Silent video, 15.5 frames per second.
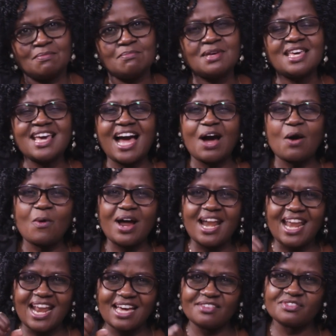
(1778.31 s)
May our
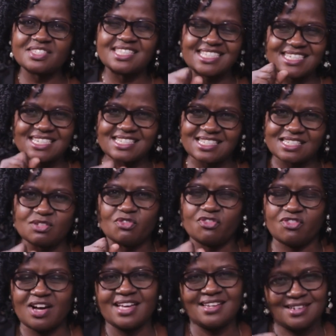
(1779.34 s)
lives
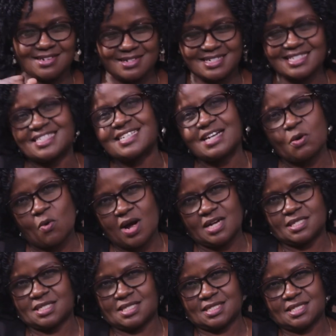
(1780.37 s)
testify greater
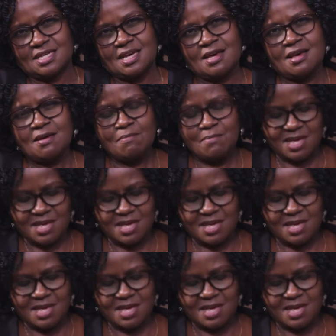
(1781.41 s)
works. Amen.